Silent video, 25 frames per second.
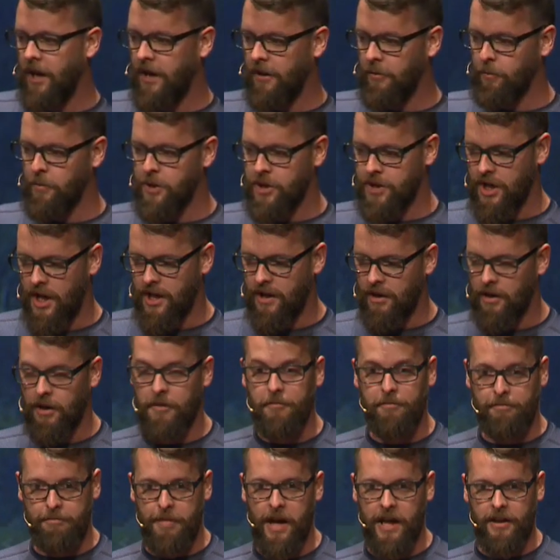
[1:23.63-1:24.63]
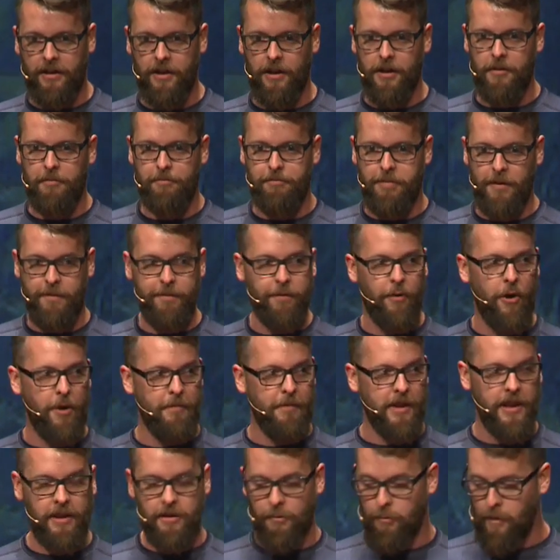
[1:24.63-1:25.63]
which are better
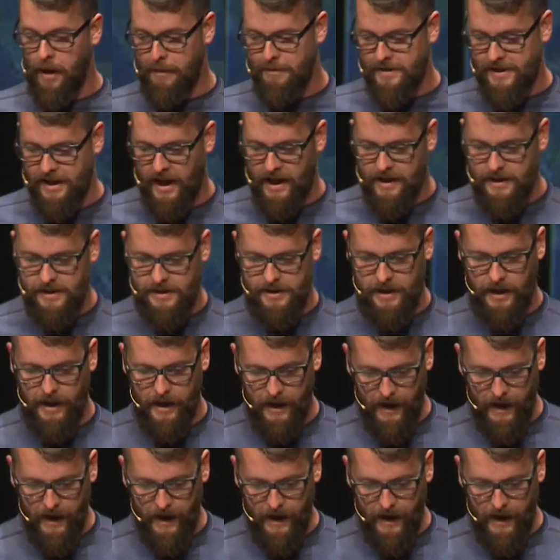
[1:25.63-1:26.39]
performant websites.